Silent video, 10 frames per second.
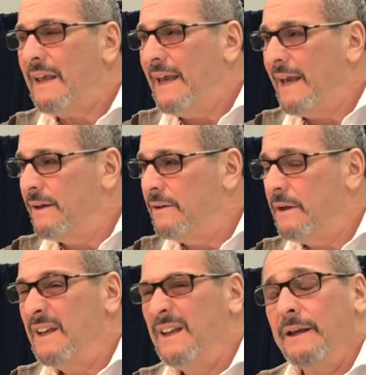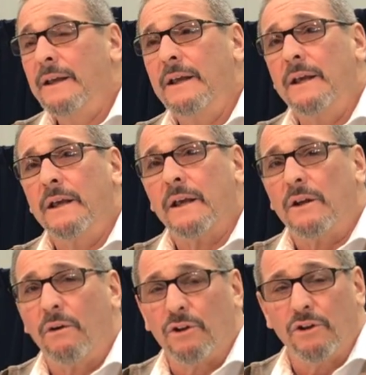And,
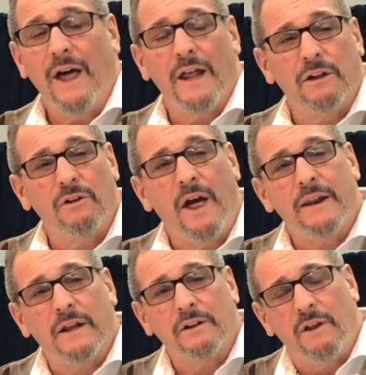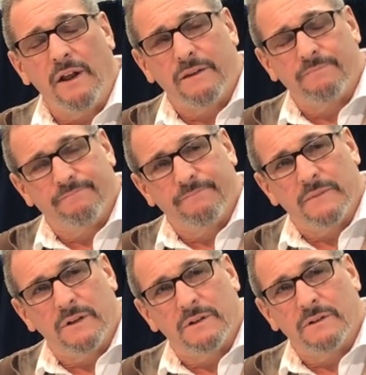you know, a lot
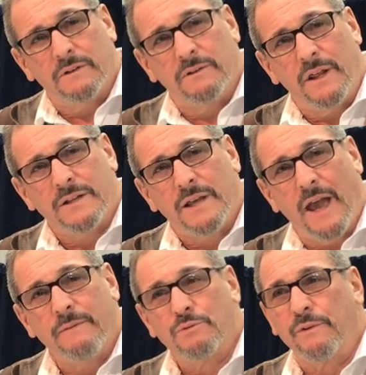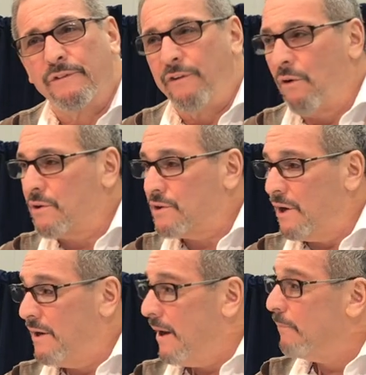of times we focus
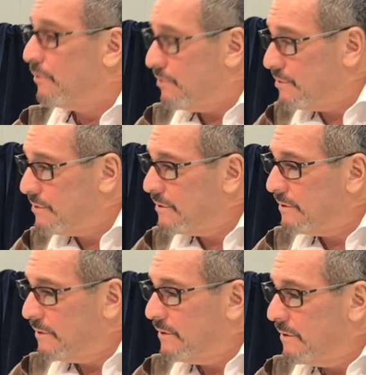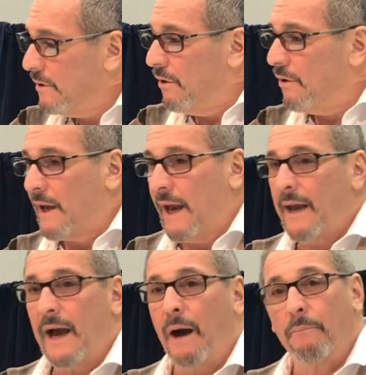on numbers.
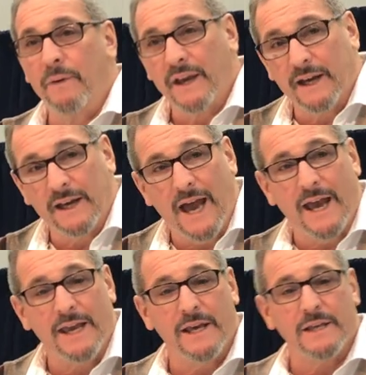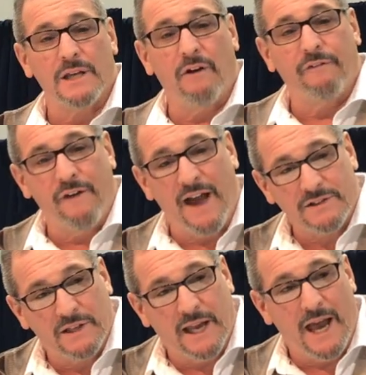Okay, how big a guy is, how
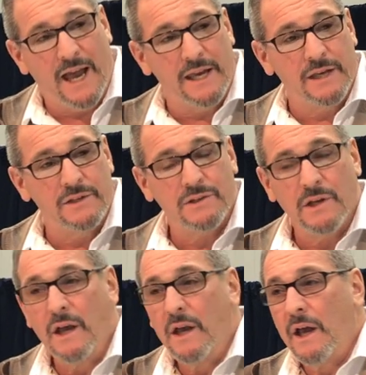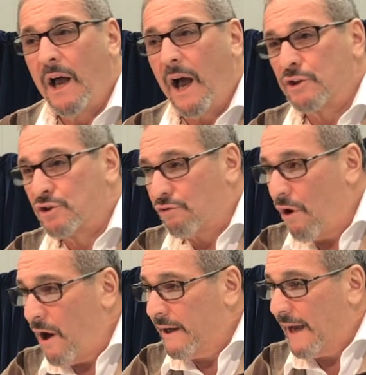fast a guy is, how
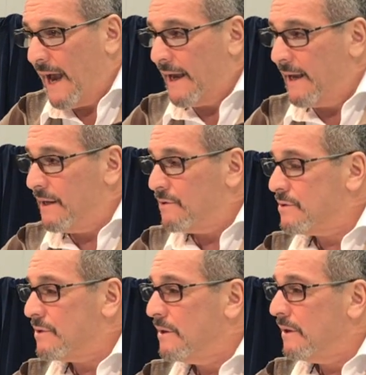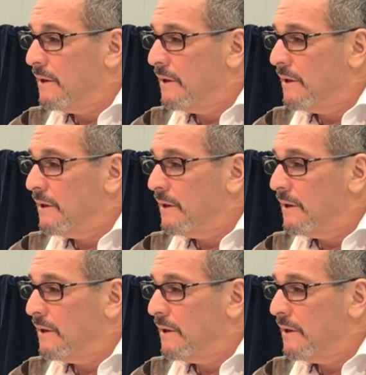strong a guy is,